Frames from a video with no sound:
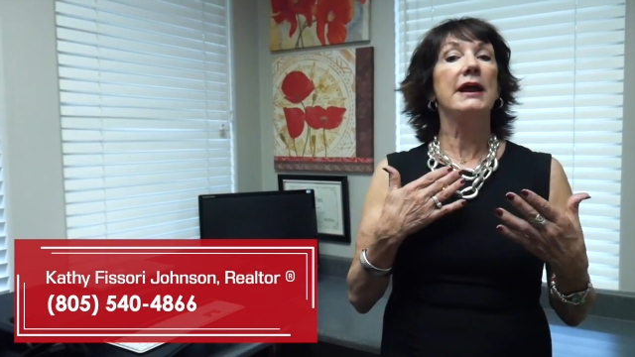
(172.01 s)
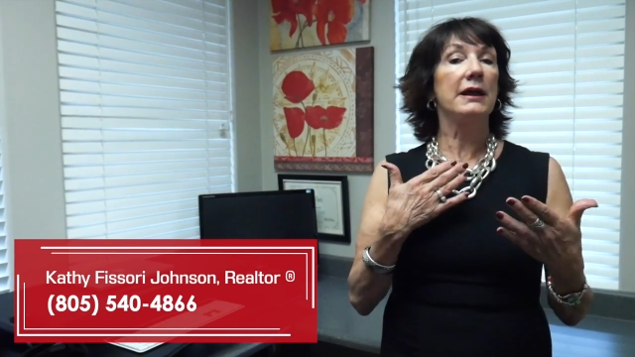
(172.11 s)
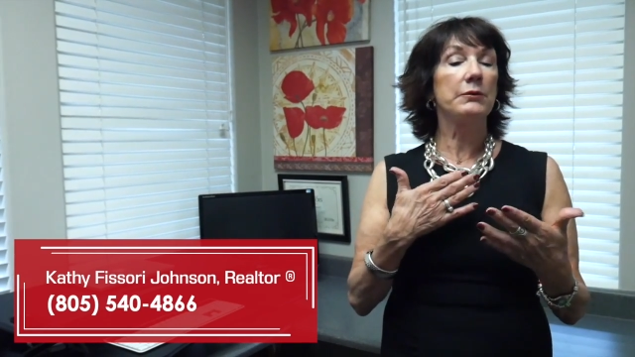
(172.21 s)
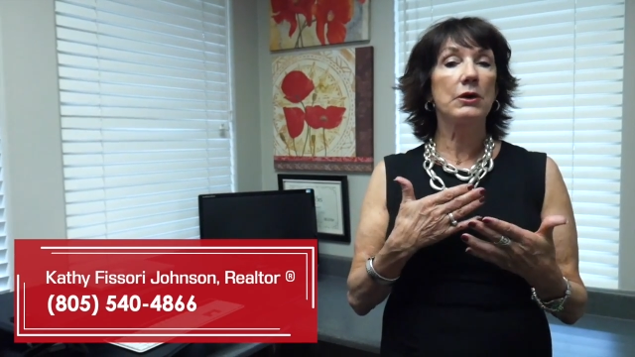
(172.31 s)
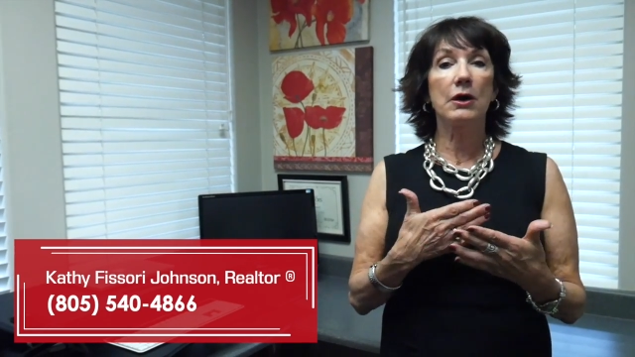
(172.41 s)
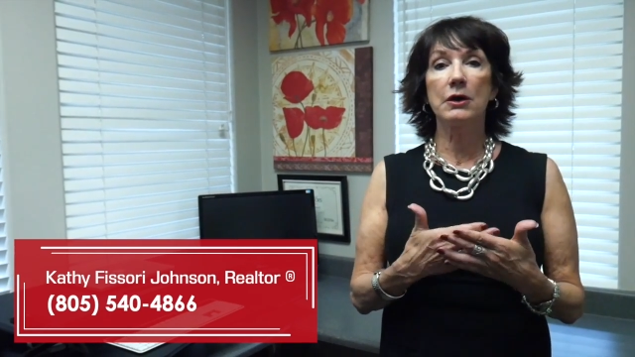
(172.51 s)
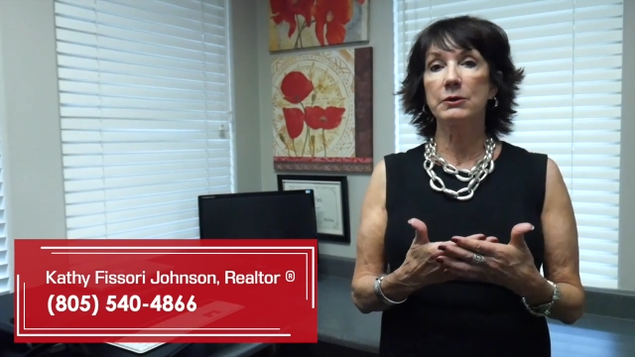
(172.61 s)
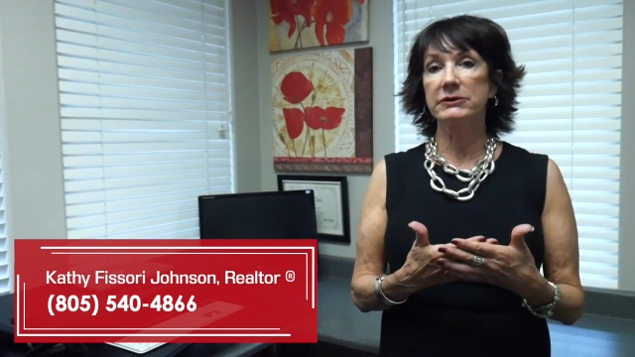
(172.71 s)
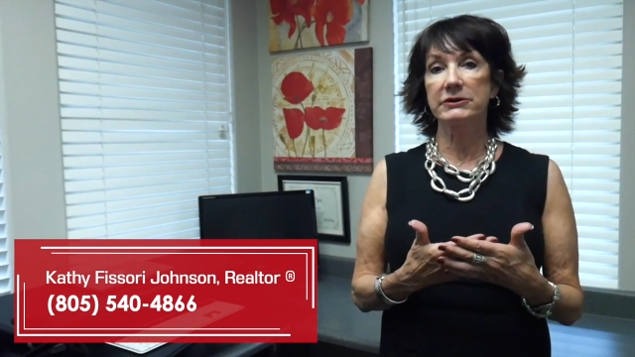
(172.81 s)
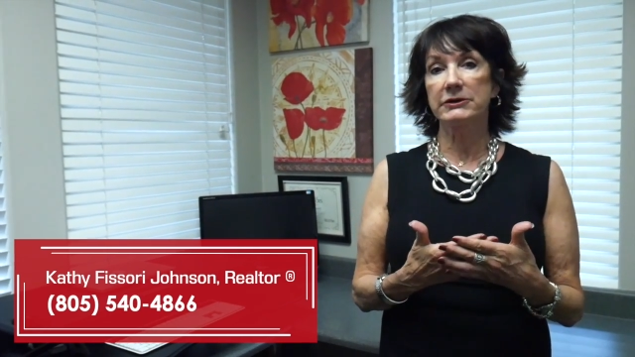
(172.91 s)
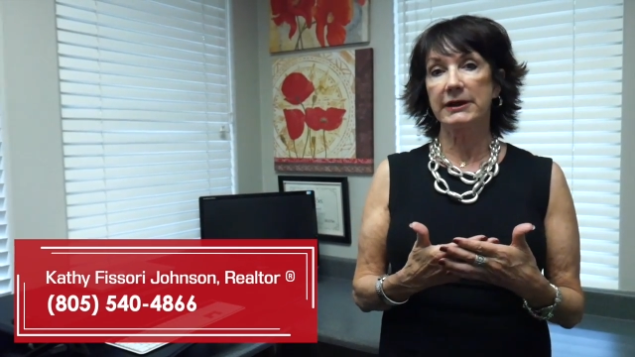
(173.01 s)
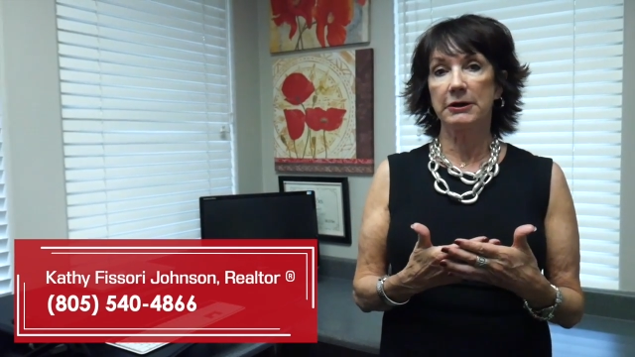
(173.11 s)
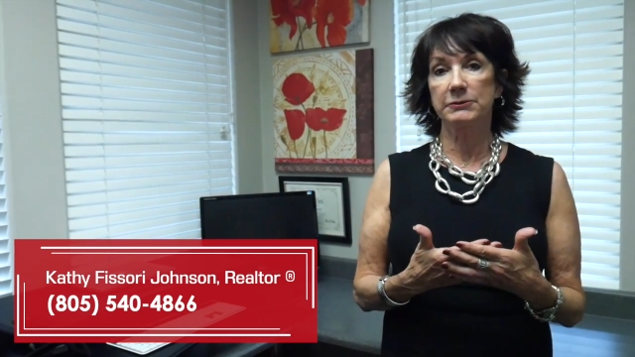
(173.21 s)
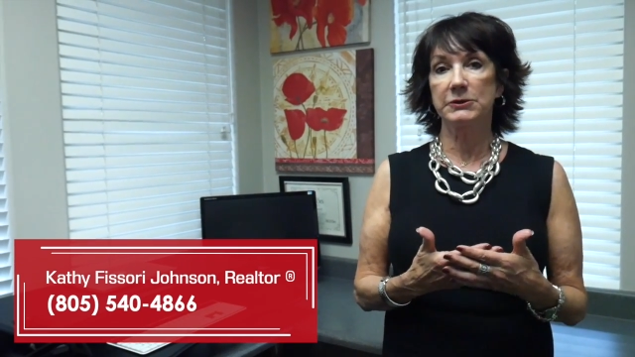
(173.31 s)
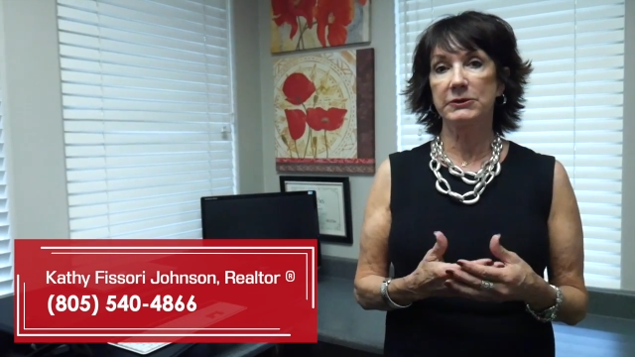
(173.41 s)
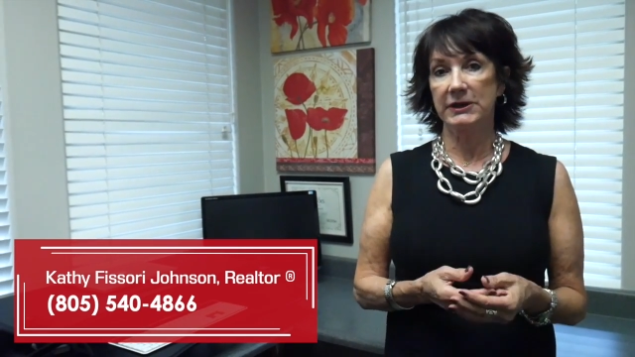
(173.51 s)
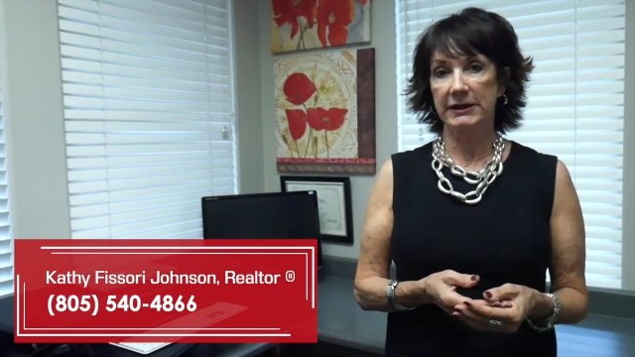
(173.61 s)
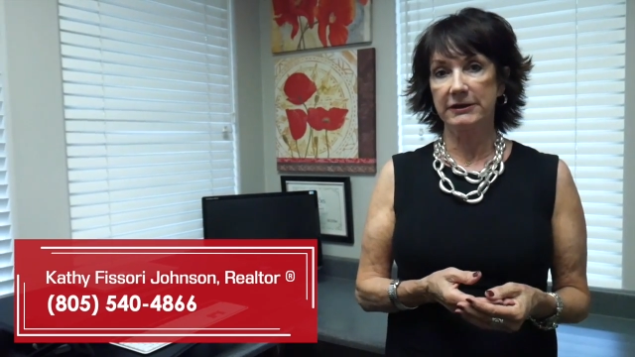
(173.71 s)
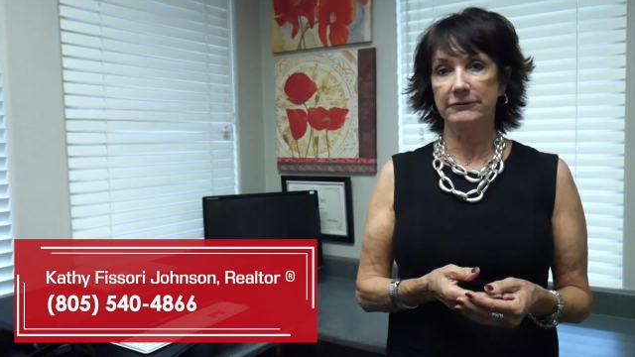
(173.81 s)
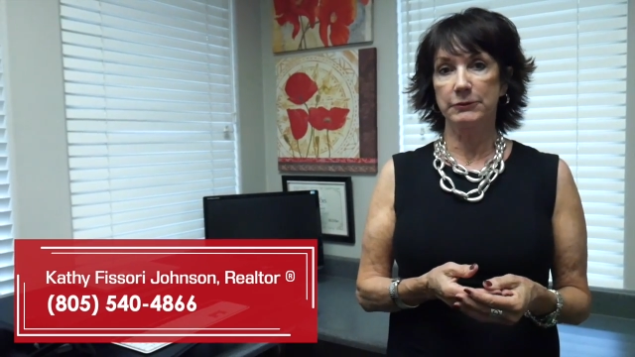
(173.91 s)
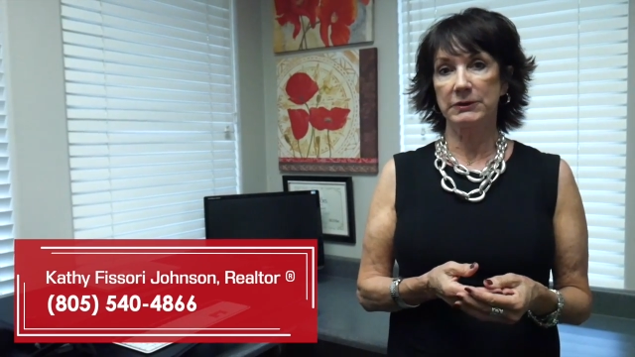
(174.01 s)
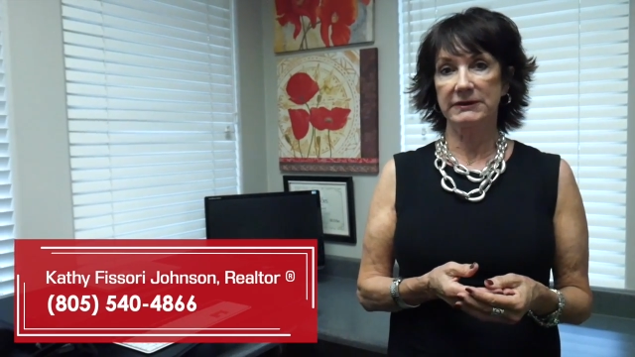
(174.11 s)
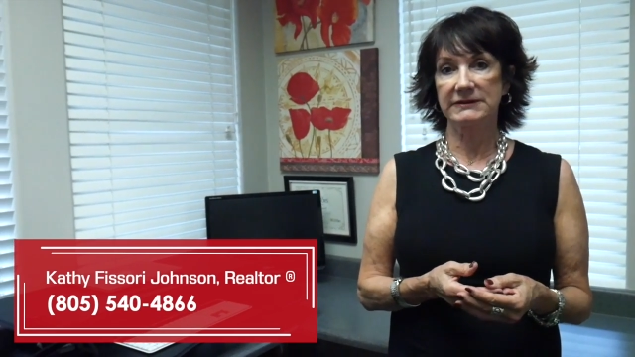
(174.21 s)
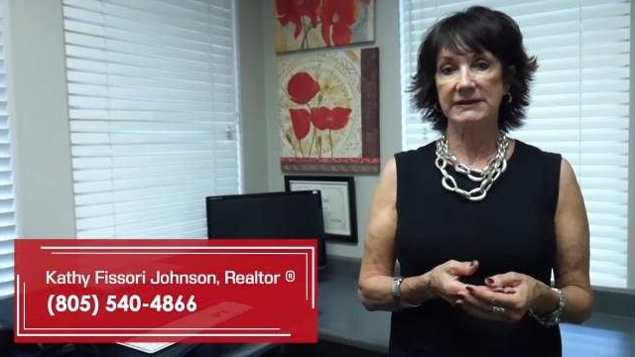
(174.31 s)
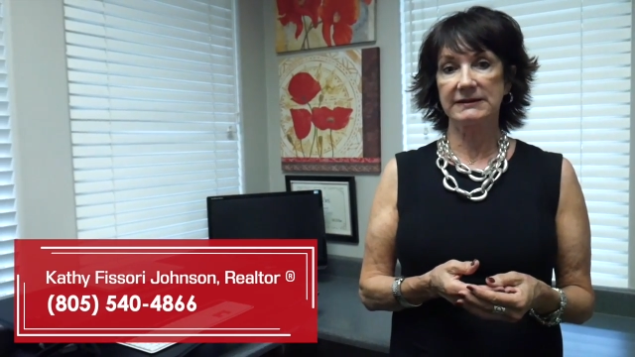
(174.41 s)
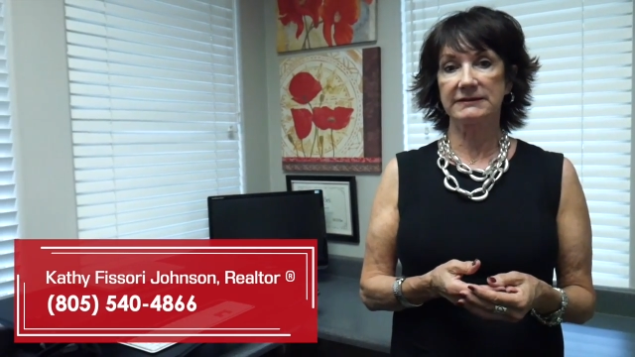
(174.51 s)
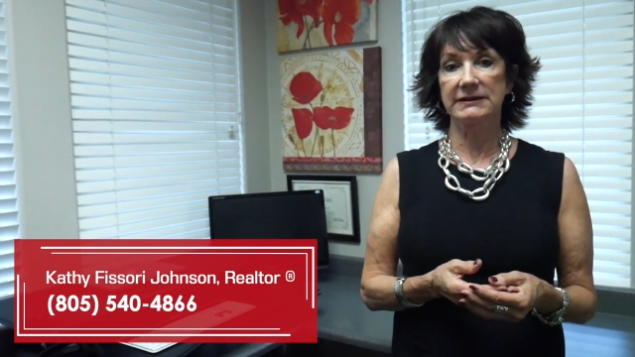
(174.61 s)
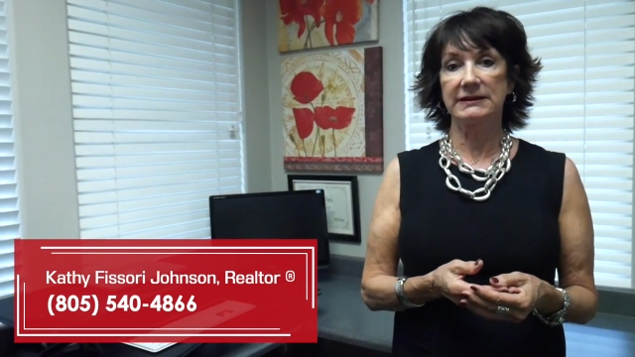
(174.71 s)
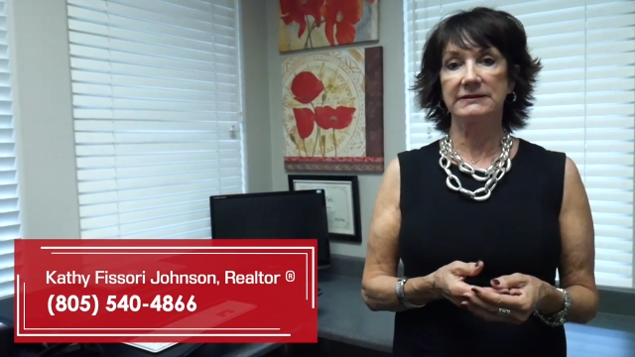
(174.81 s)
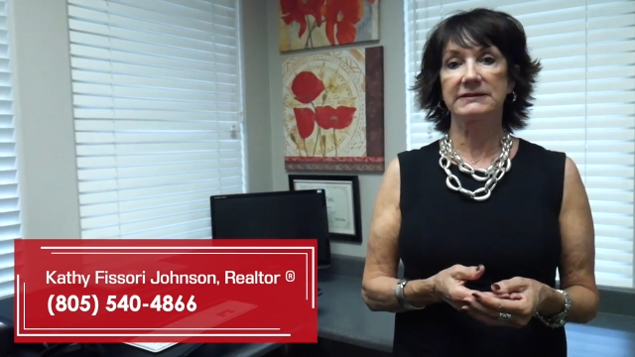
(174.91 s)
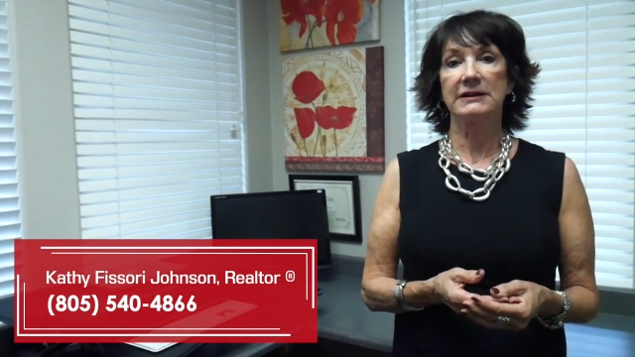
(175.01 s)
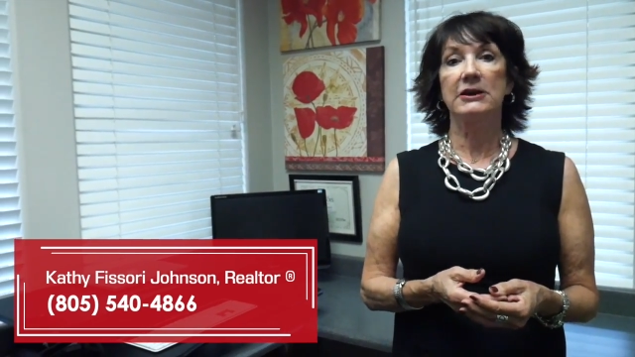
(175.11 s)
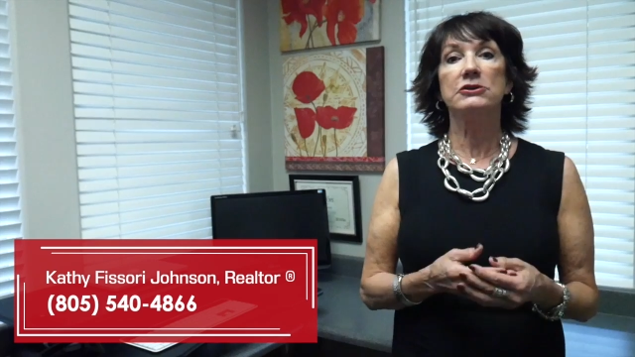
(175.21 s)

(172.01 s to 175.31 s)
and we're always here to help you with any of your real estate's needs.